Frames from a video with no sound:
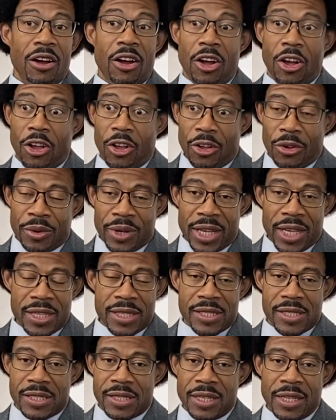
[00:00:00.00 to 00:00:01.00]

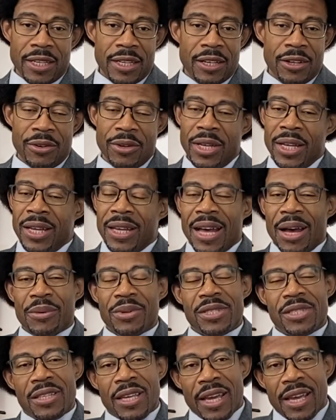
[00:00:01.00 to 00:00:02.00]
Always, you know, I
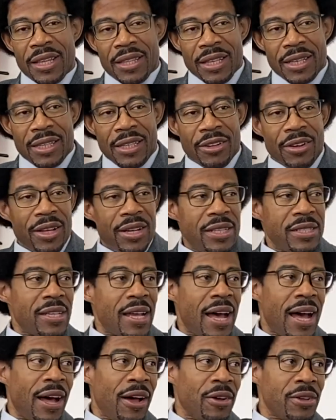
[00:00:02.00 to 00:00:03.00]
would stay at you know at his
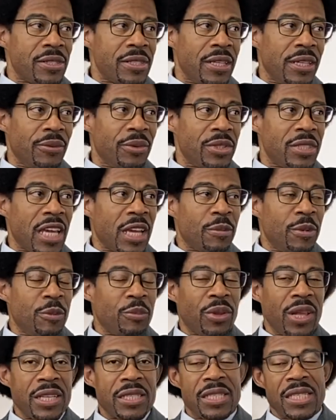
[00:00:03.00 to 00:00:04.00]
house, and he would take me
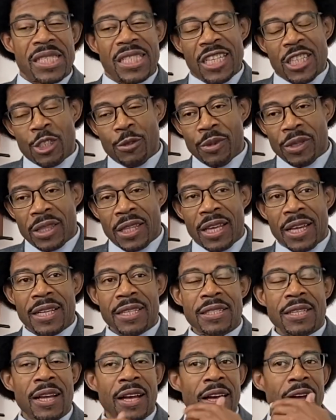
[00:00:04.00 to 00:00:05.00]
places, teach me
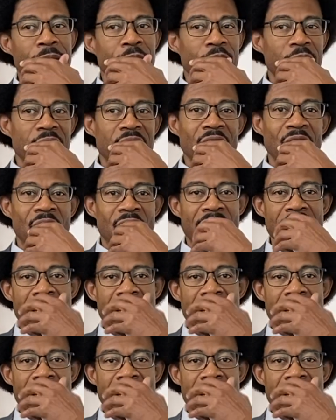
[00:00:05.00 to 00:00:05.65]
things, um, you know,